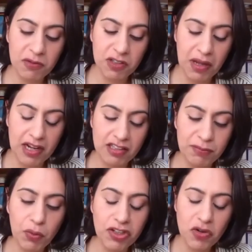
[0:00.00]
space,
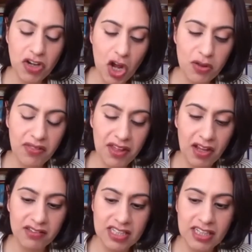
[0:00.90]
but when you know that they are
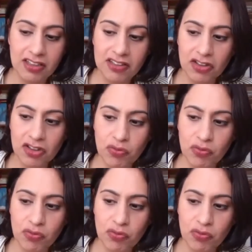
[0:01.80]
seeking to